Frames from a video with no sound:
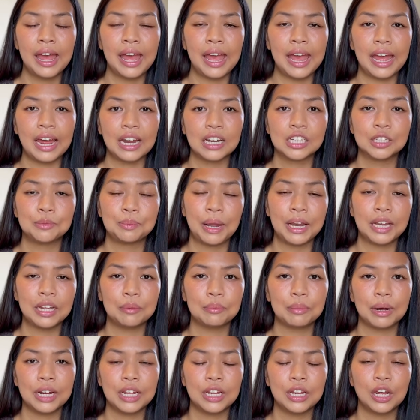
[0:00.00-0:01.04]
and spending
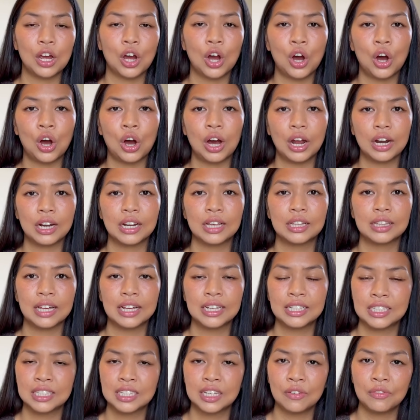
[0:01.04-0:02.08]
money on
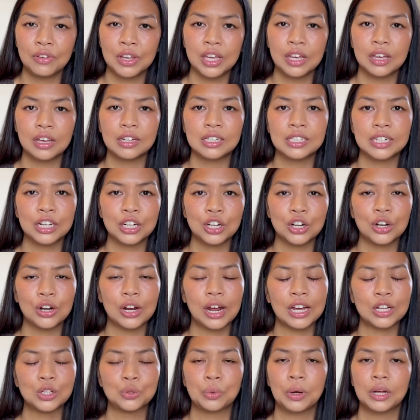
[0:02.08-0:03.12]
Thanksgiving dinner
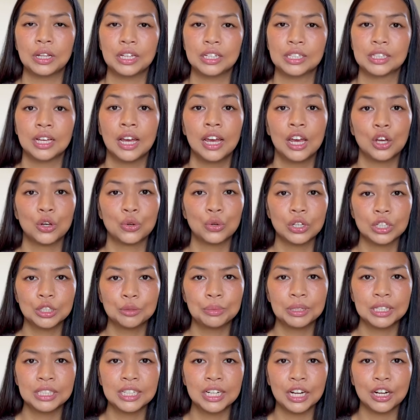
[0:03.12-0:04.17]
as well as
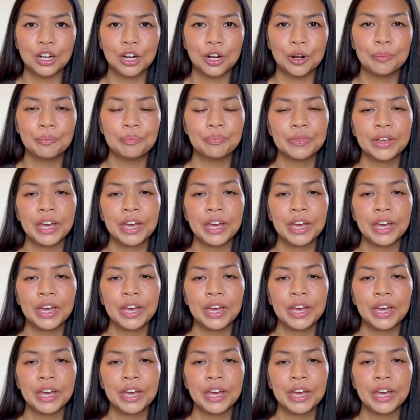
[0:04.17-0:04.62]
Christmas dinner,